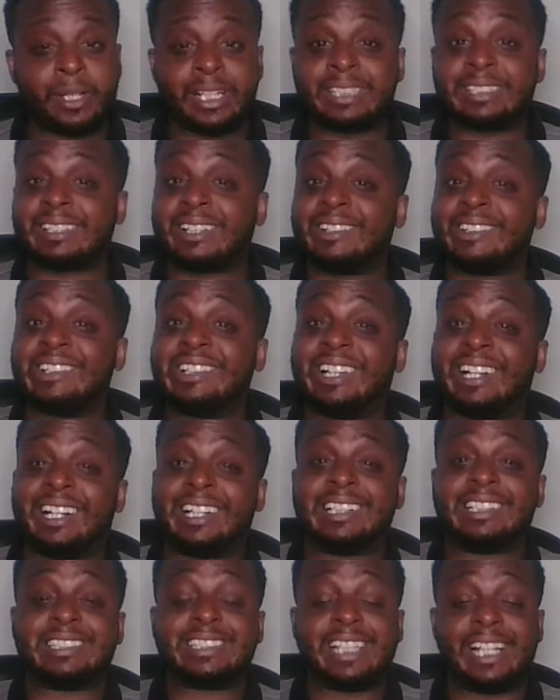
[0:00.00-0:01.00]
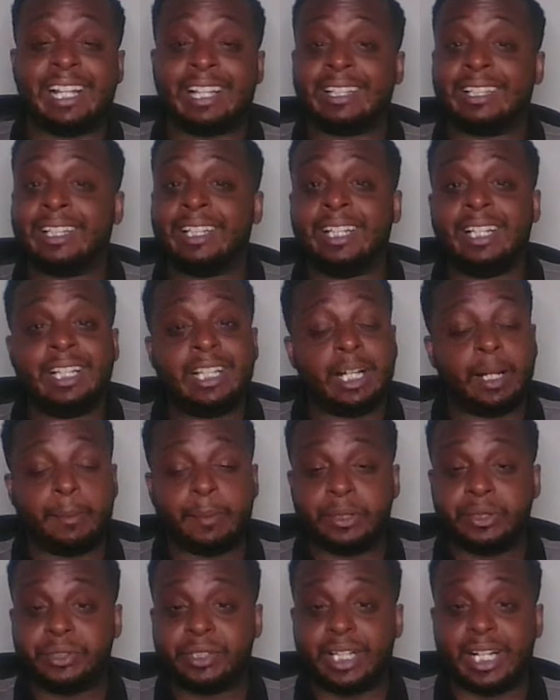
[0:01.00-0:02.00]
It's a lot of talent. I
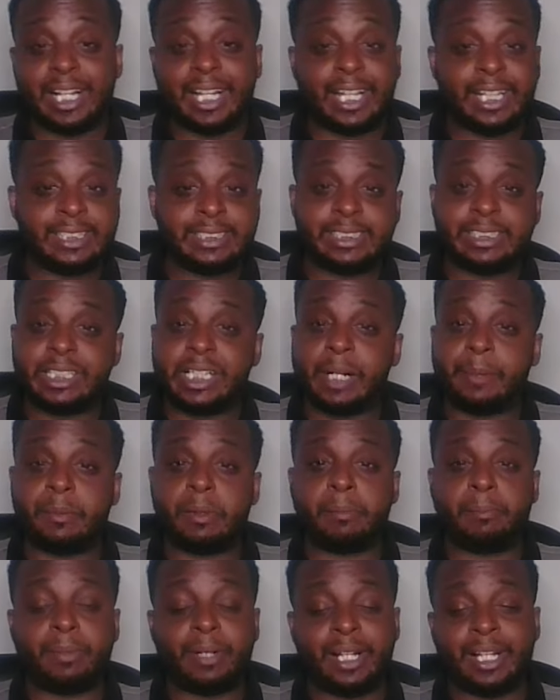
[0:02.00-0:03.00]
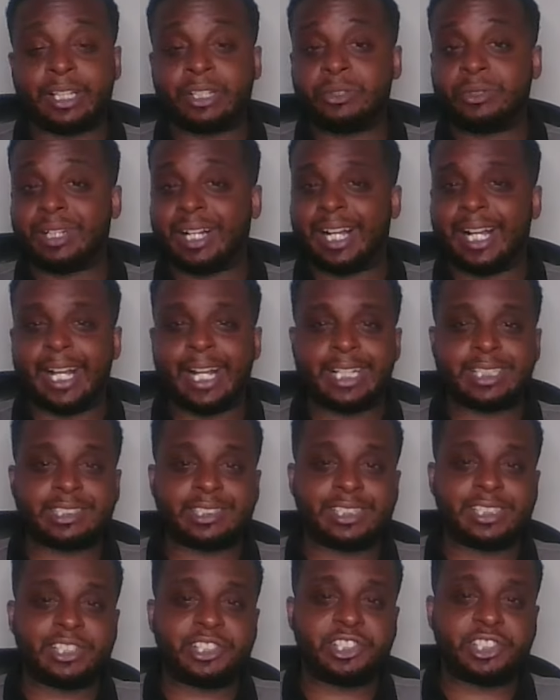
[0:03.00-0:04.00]
mean, you got AZ coming back. You got
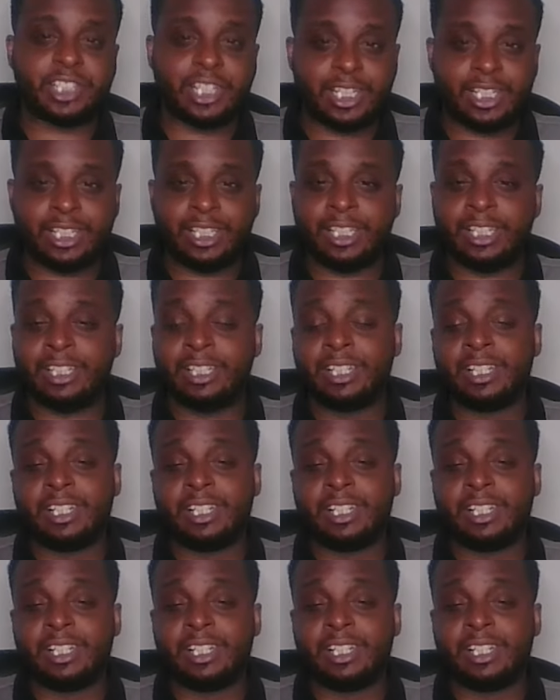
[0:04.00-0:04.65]
Ashlyn Shade.